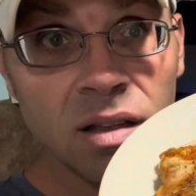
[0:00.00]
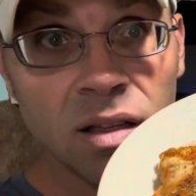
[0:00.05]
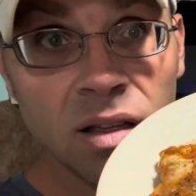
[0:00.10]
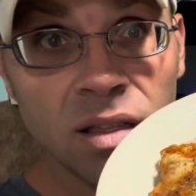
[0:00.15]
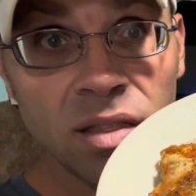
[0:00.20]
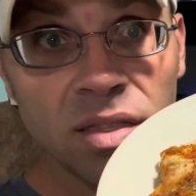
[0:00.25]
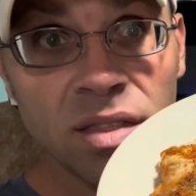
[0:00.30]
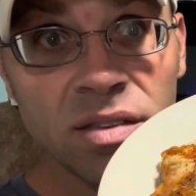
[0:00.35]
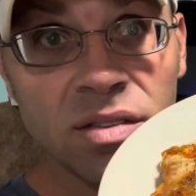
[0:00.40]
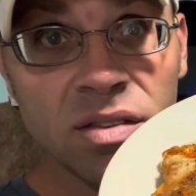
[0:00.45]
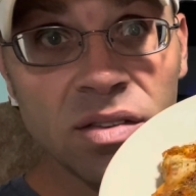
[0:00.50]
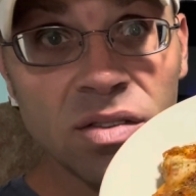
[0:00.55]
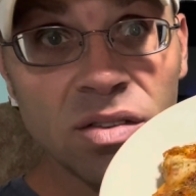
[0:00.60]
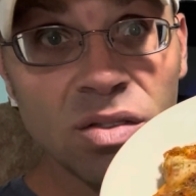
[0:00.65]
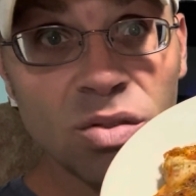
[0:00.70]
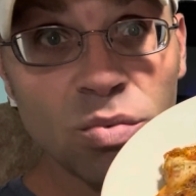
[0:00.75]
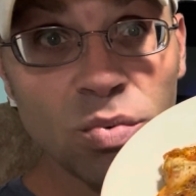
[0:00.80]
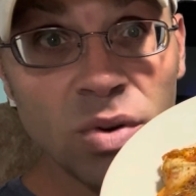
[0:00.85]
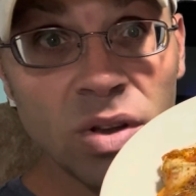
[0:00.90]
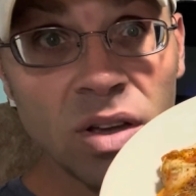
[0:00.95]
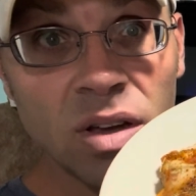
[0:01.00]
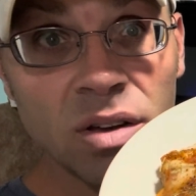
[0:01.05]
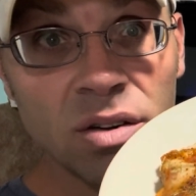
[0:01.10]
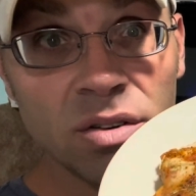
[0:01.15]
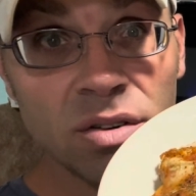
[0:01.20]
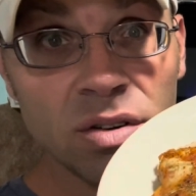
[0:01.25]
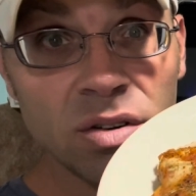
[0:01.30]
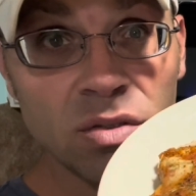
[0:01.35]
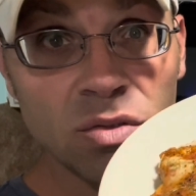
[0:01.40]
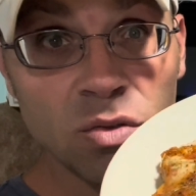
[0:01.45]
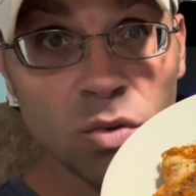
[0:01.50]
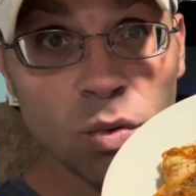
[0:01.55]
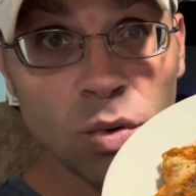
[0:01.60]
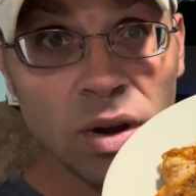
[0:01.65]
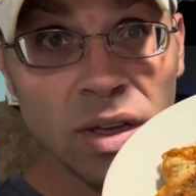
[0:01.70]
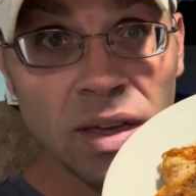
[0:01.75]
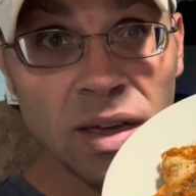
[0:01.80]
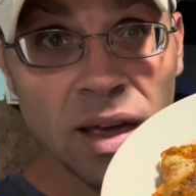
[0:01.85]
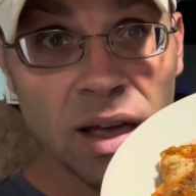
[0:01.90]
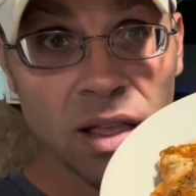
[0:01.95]
This is
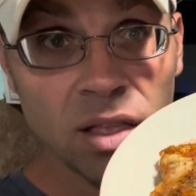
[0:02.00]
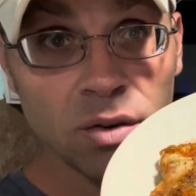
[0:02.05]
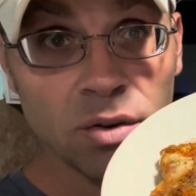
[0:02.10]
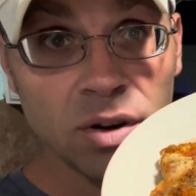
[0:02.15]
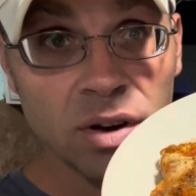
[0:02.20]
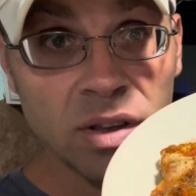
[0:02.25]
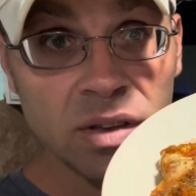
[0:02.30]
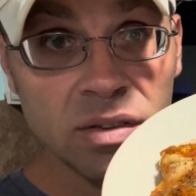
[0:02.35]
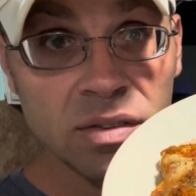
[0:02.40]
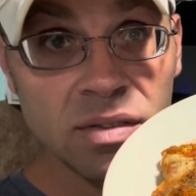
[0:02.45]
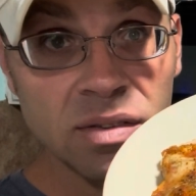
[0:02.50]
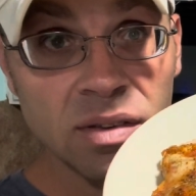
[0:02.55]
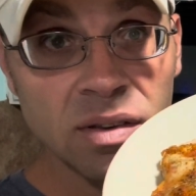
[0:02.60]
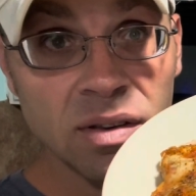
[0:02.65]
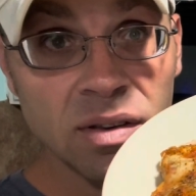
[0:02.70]
320 calories.